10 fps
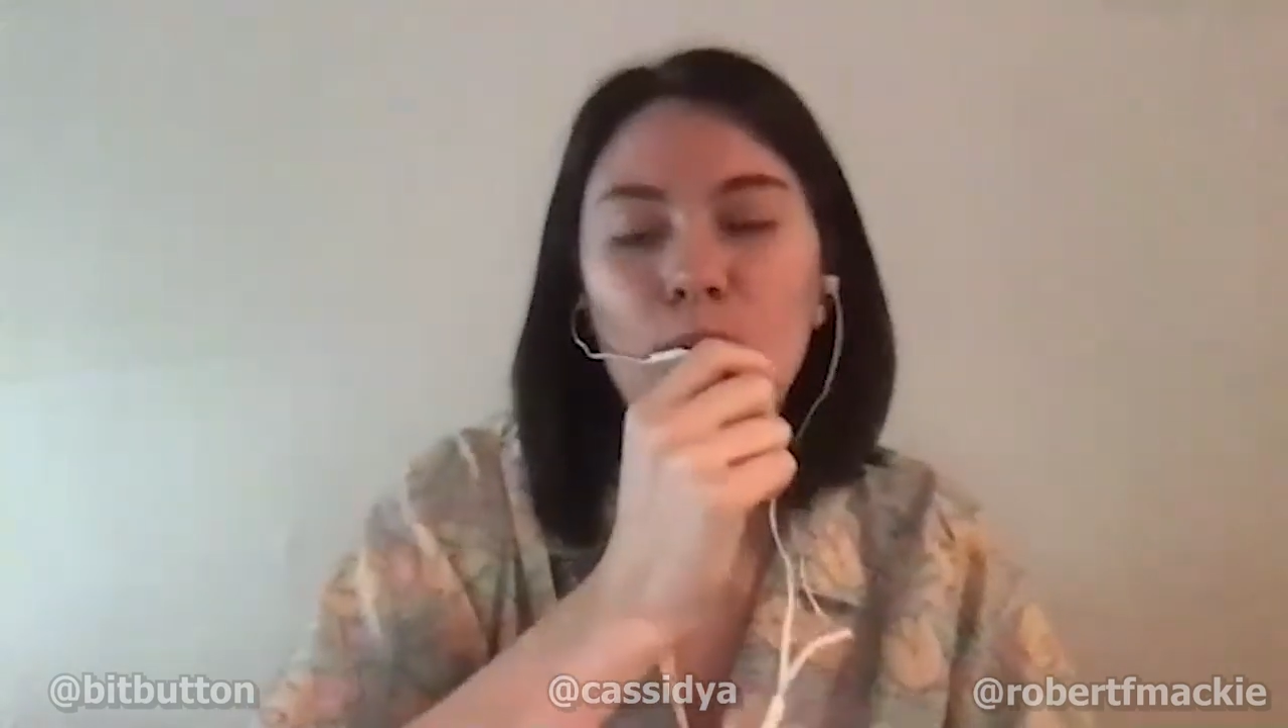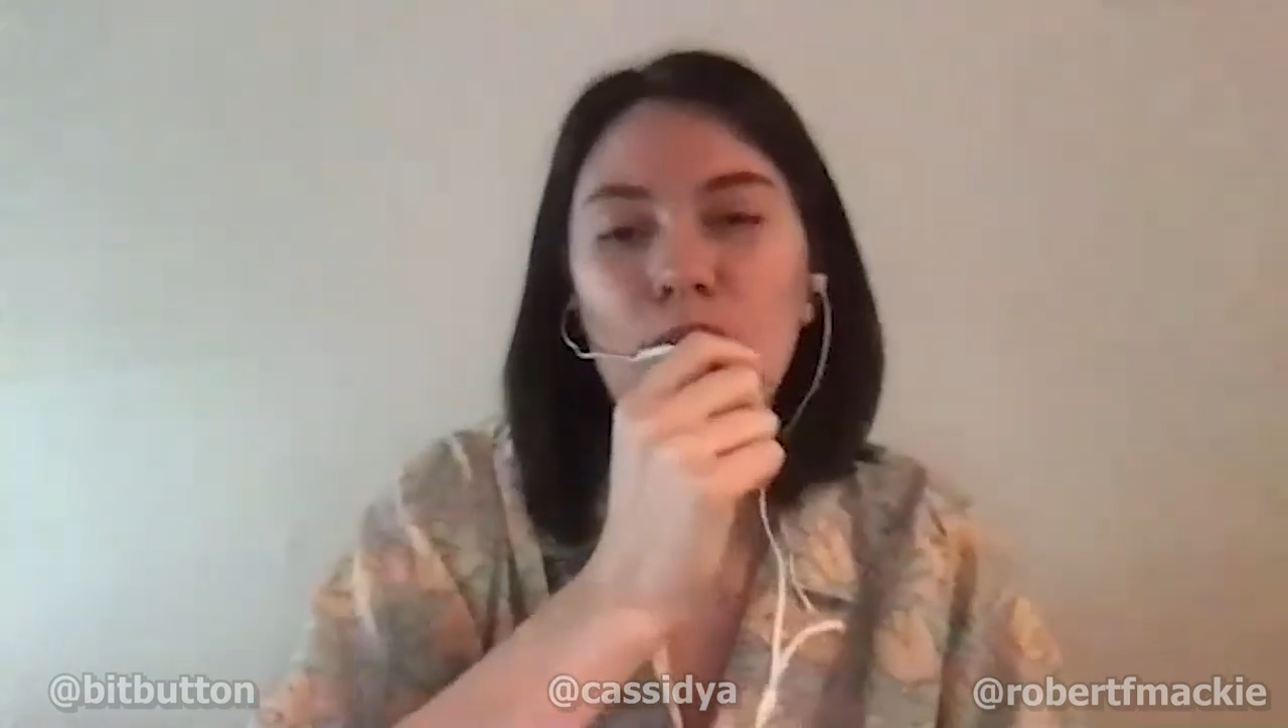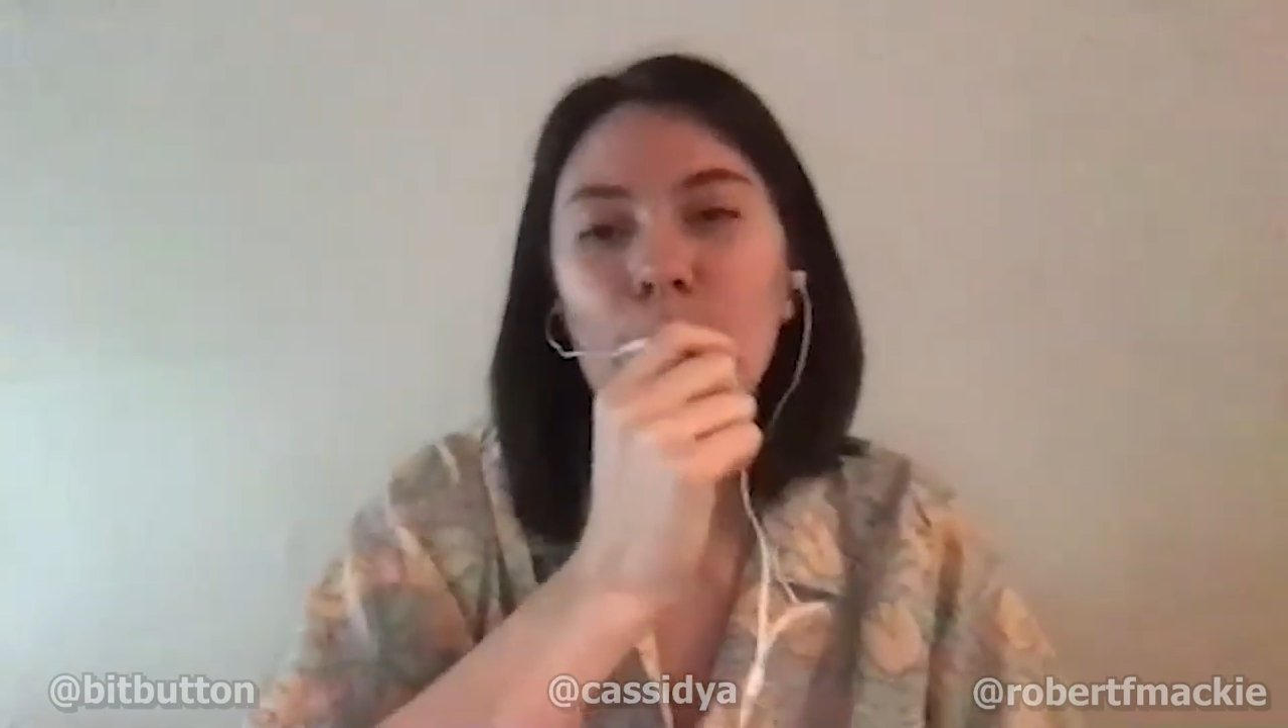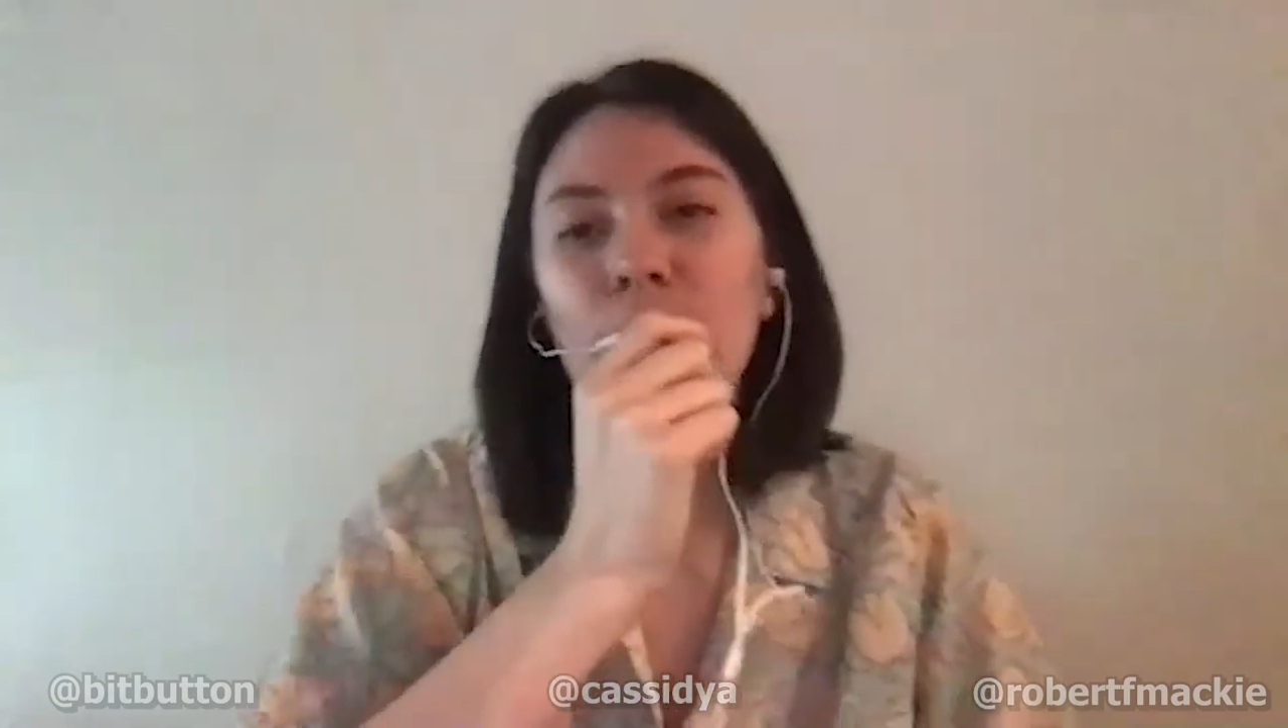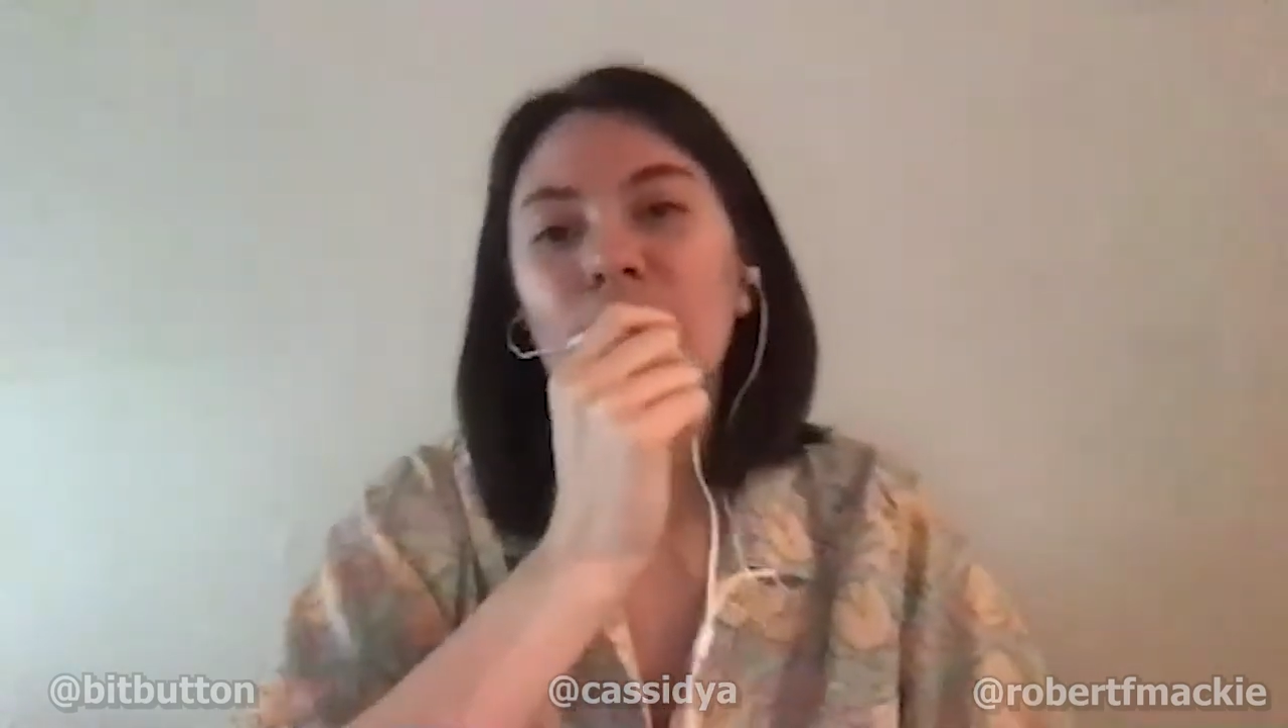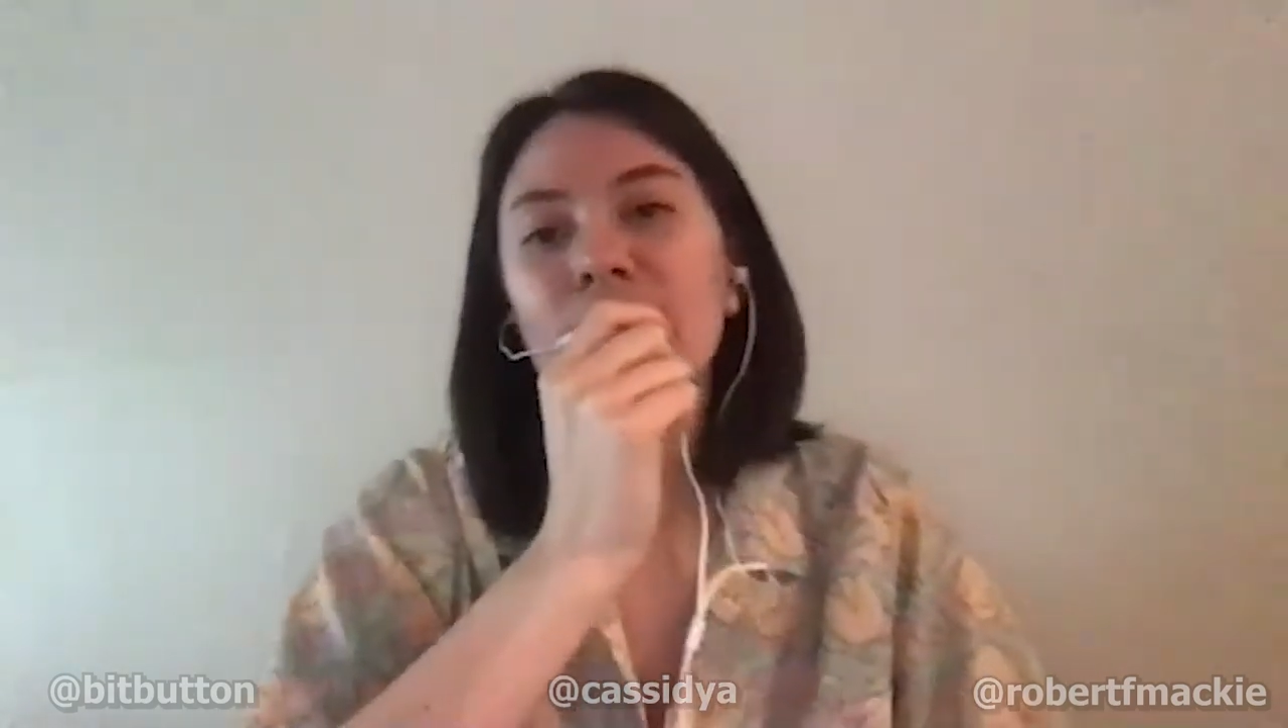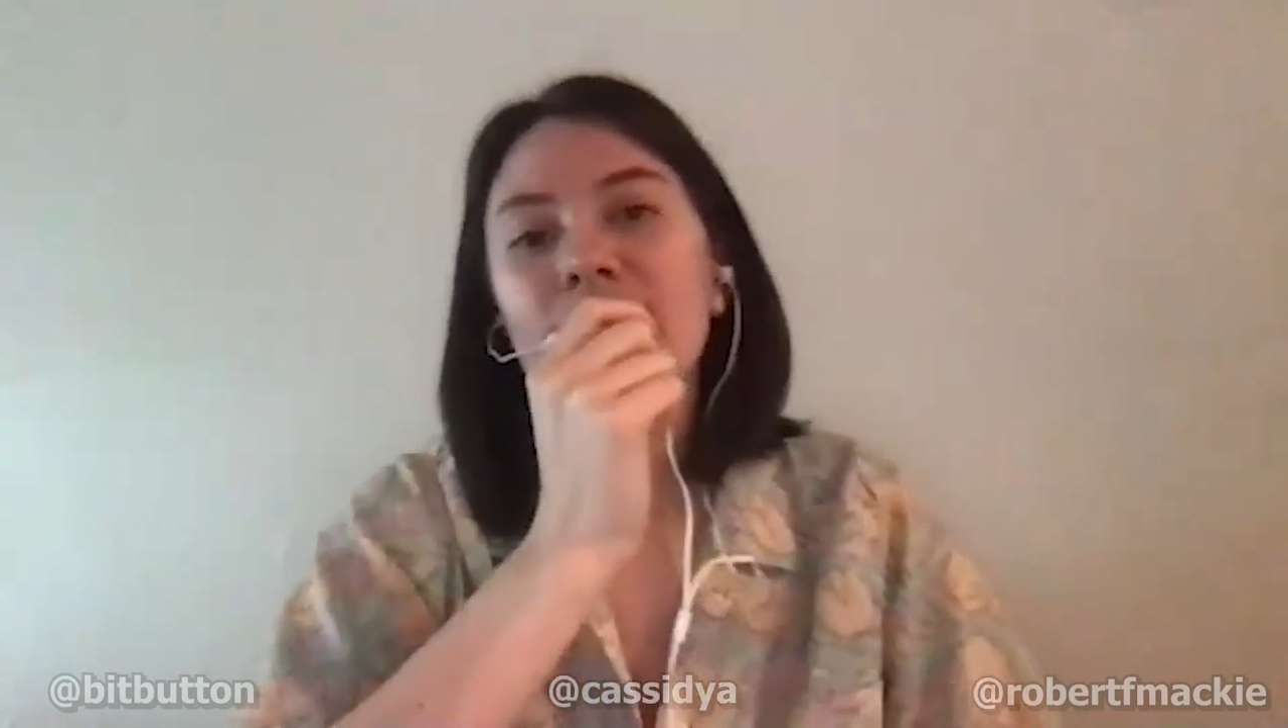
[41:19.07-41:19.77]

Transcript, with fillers: one about the